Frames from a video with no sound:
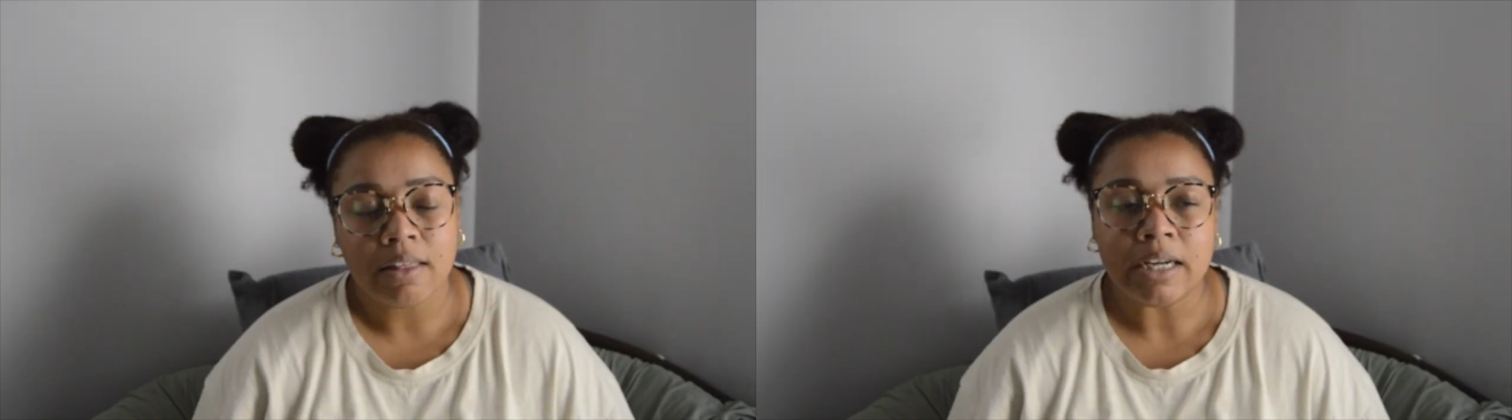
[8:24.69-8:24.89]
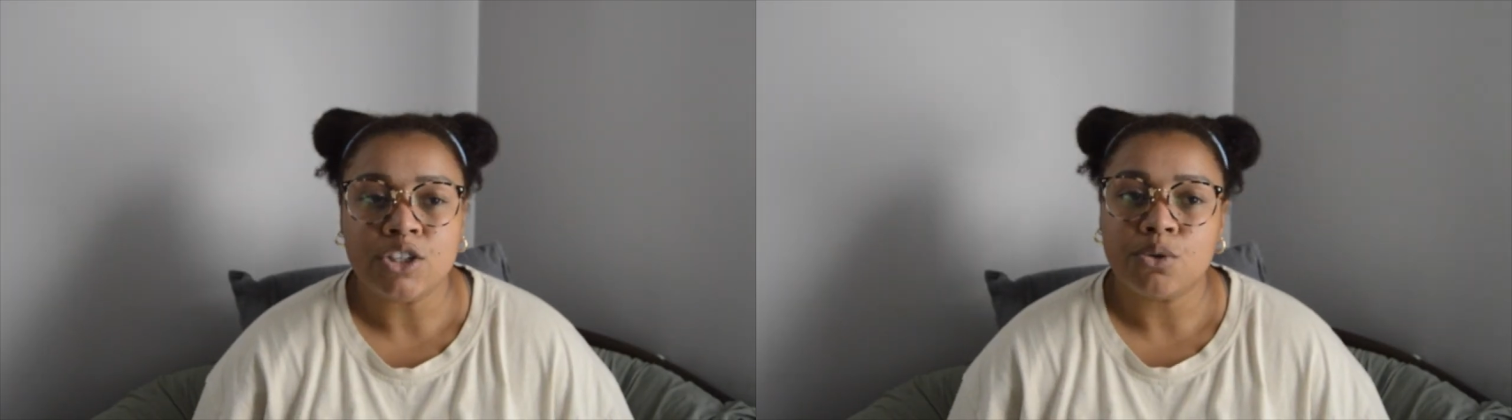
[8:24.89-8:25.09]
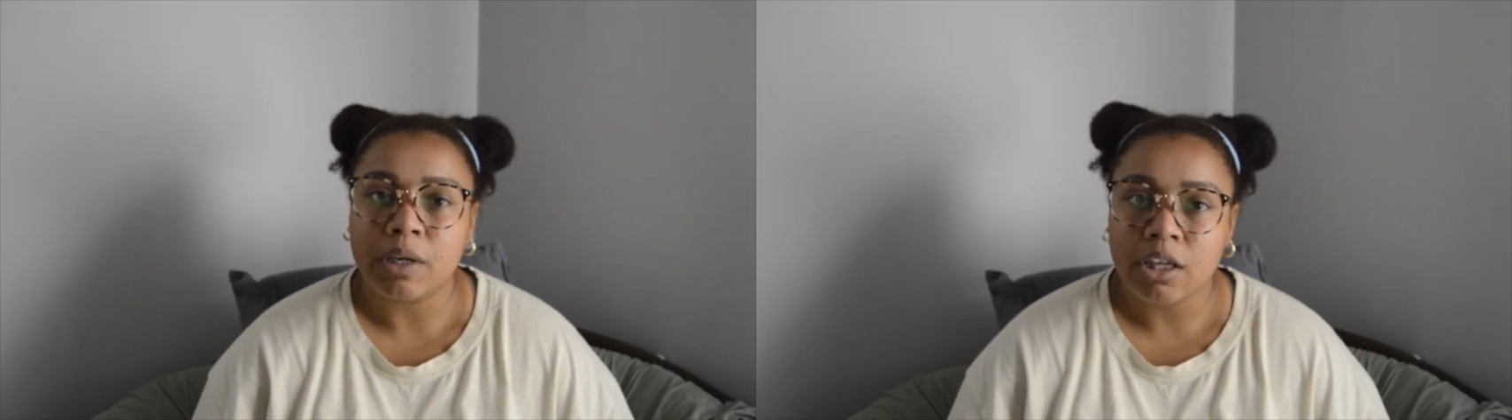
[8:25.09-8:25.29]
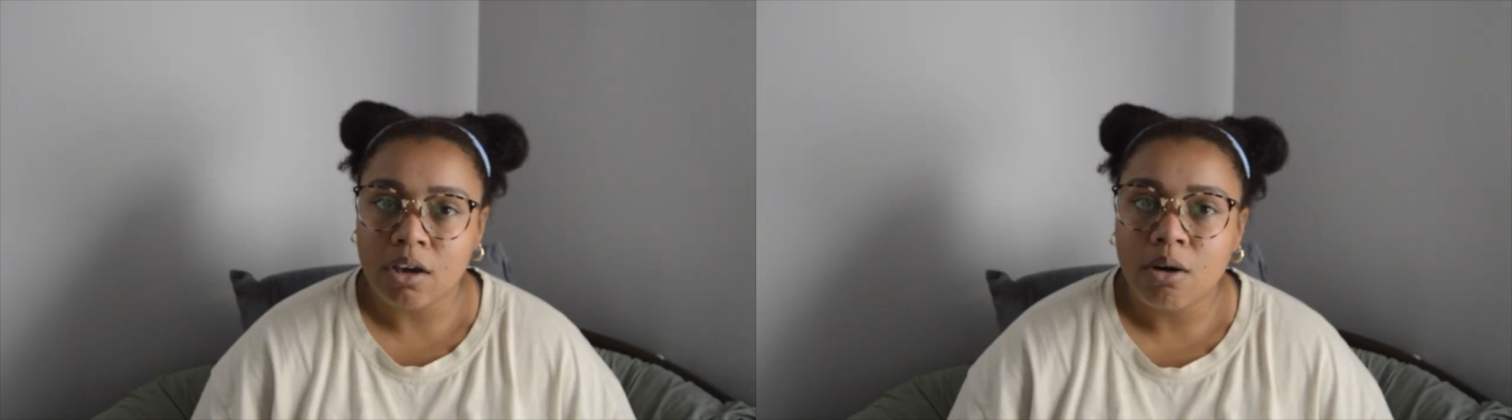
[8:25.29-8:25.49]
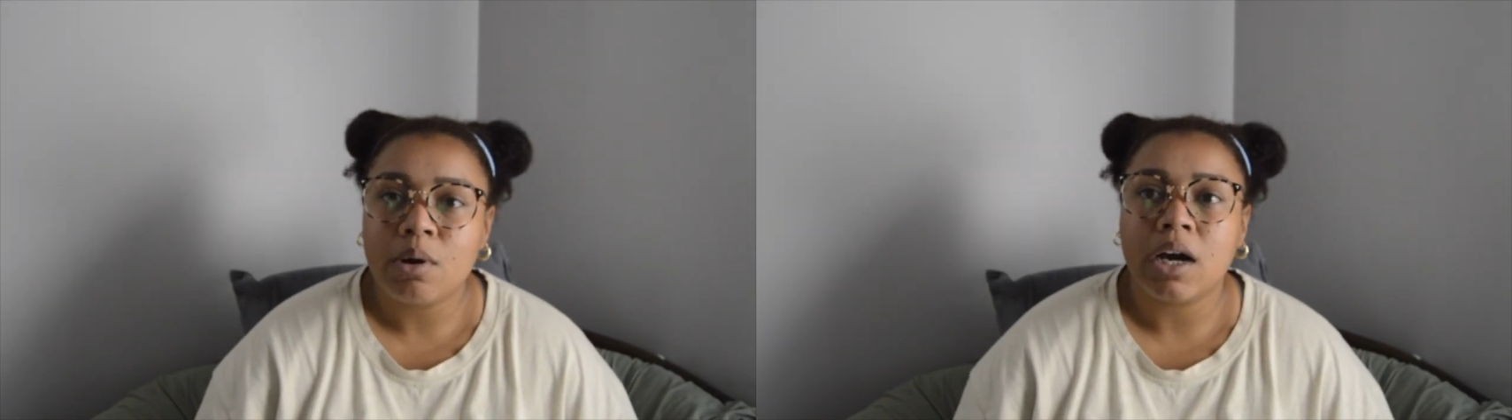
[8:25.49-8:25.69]
like doing
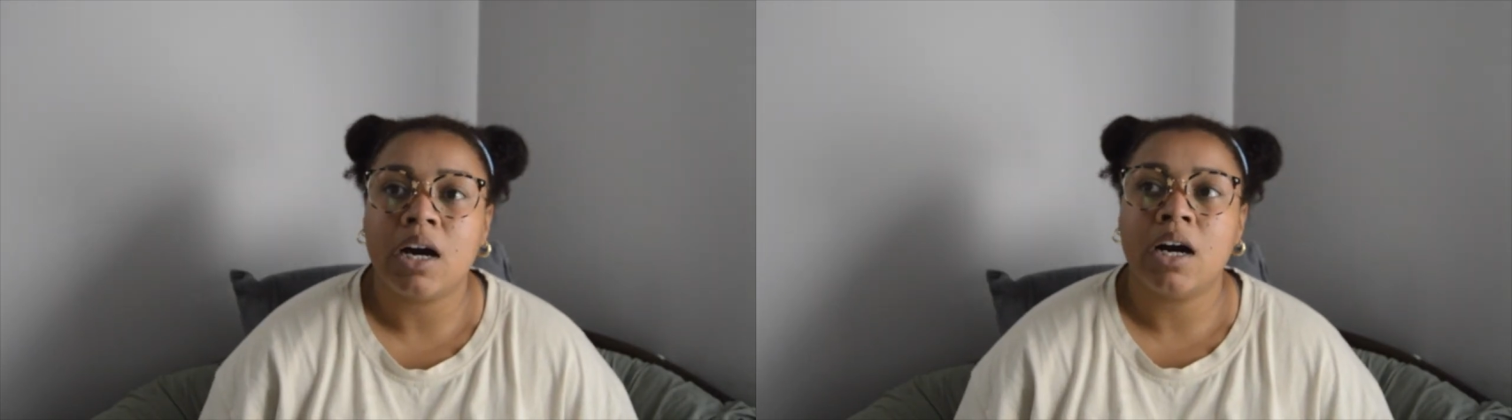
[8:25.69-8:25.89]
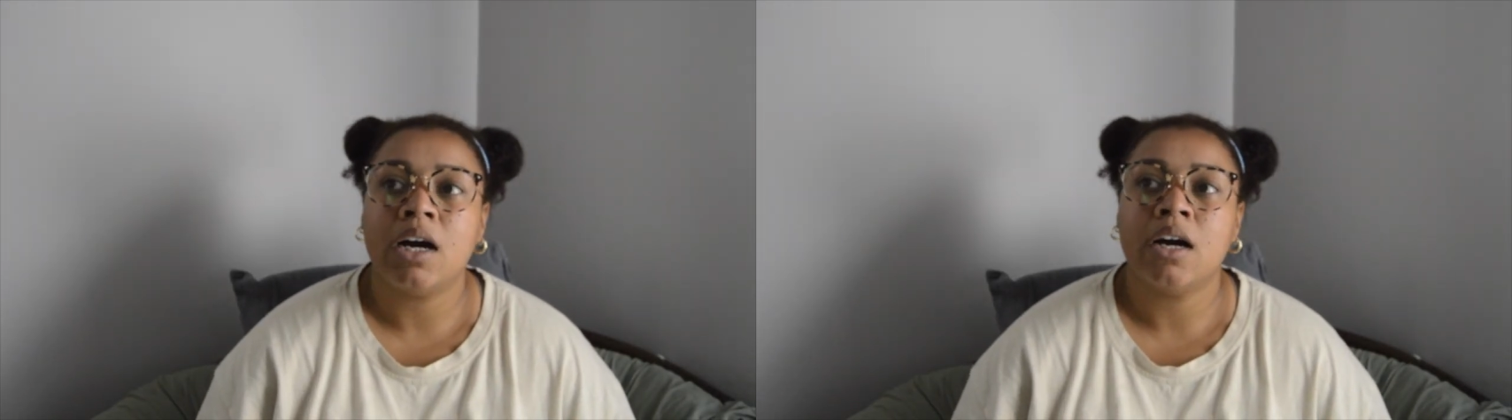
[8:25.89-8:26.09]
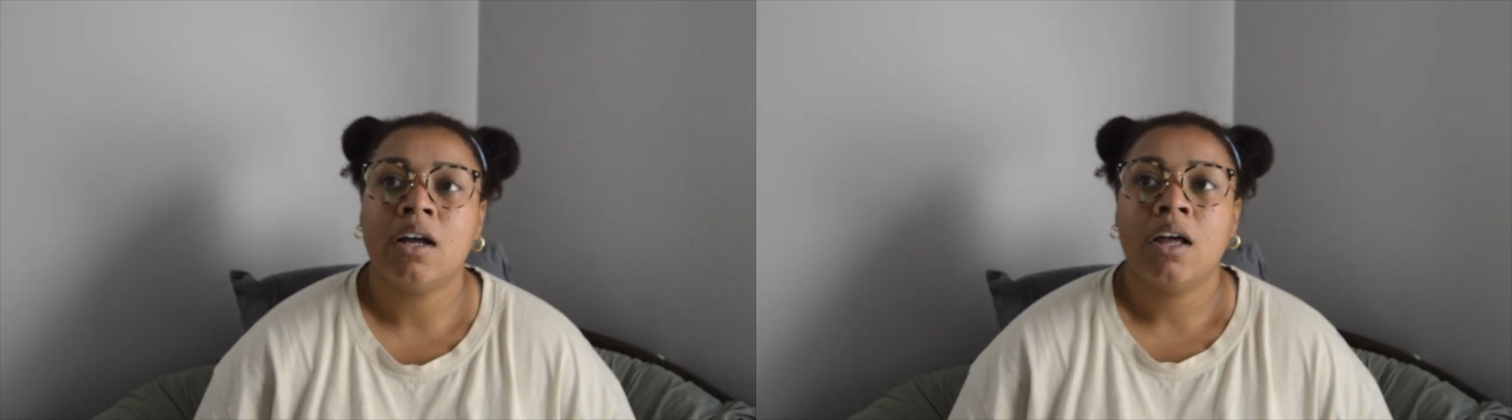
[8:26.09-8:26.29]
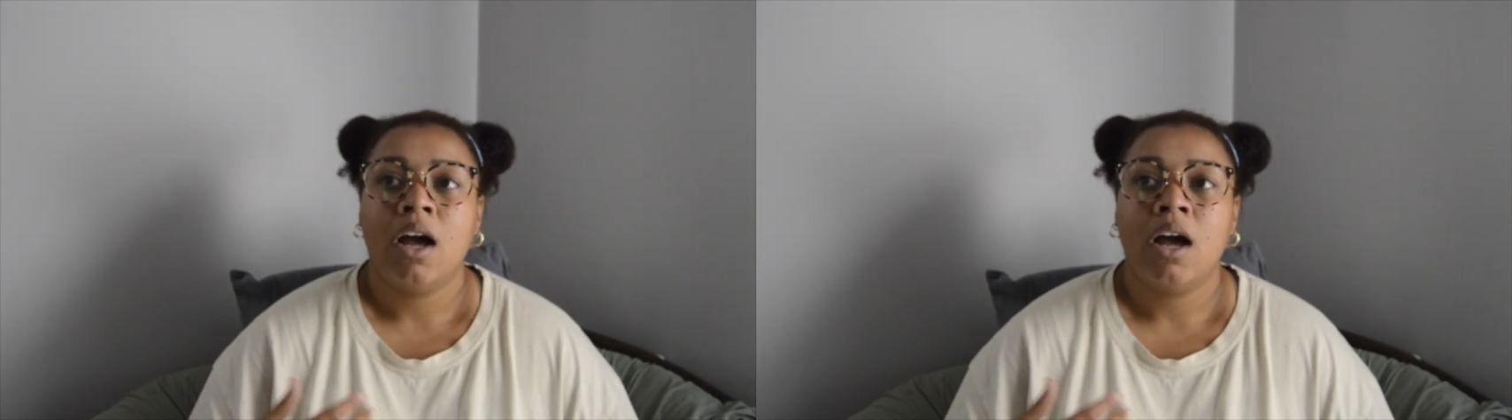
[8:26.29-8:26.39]
yoga,